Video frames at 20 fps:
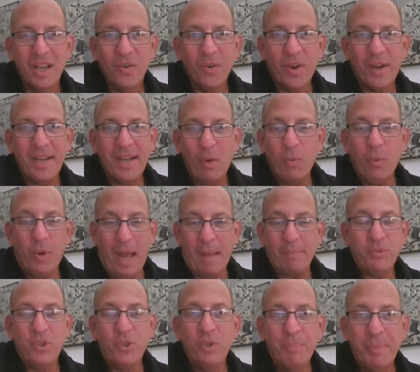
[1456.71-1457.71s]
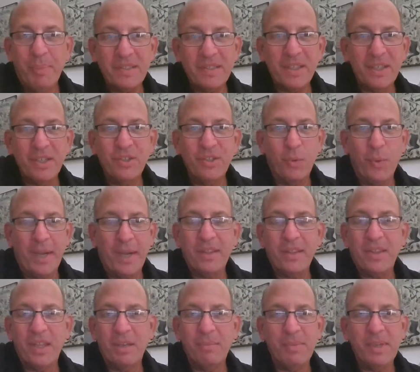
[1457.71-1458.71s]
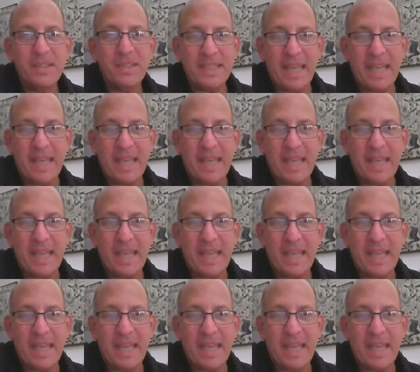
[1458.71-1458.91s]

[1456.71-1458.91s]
Right now, when I'm too busy to do anything but